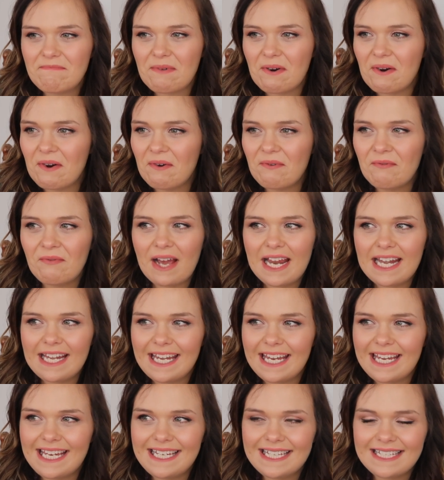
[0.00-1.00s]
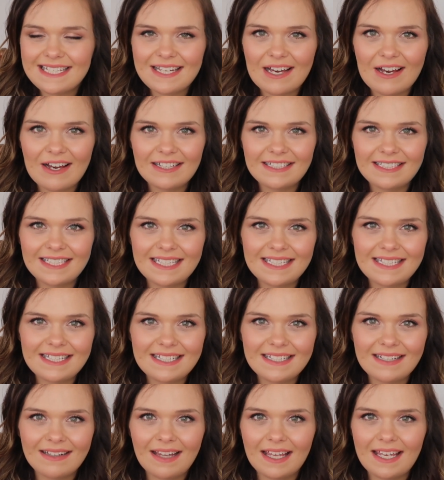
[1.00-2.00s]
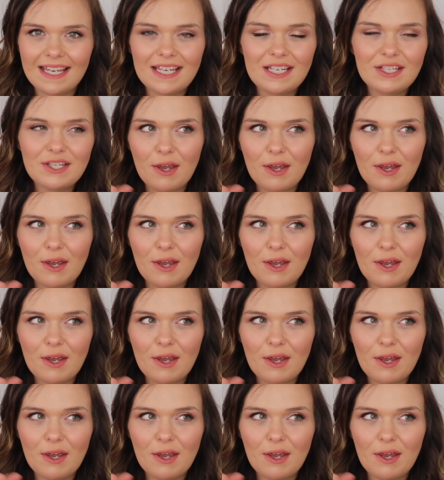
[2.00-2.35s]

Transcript: But when he started, like, he